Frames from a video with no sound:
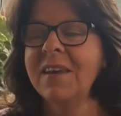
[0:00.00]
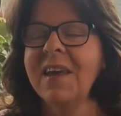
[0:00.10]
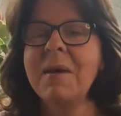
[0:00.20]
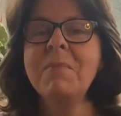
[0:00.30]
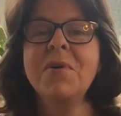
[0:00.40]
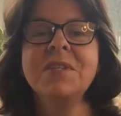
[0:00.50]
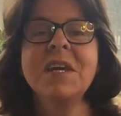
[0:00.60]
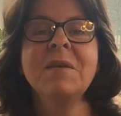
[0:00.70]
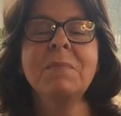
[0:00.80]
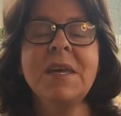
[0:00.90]

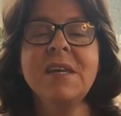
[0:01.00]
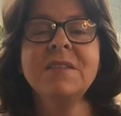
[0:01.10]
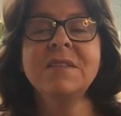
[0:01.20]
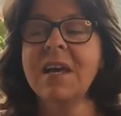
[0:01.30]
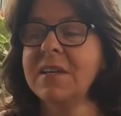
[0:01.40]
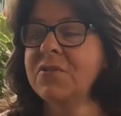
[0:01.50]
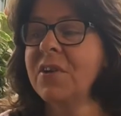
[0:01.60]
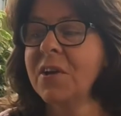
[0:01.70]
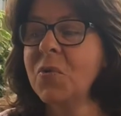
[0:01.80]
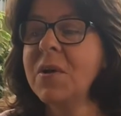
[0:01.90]
embodying peace and
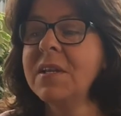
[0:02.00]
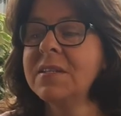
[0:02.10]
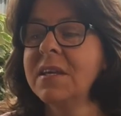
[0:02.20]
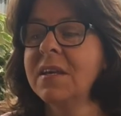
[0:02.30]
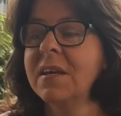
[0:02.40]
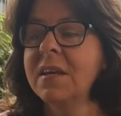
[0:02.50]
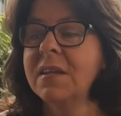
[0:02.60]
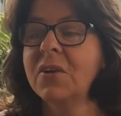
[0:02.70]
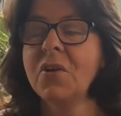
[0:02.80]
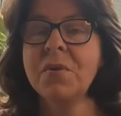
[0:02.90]
tranquility
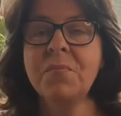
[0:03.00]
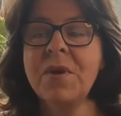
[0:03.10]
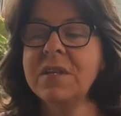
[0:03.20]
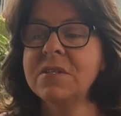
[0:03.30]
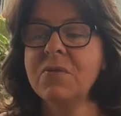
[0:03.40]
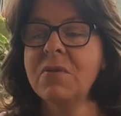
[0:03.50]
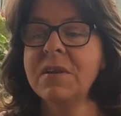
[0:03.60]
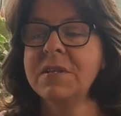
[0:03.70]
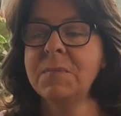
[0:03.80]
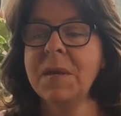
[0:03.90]
that God brings to all
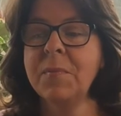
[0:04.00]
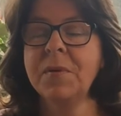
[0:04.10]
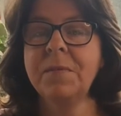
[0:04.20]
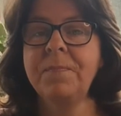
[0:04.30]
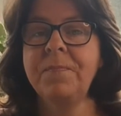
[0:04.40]
his people.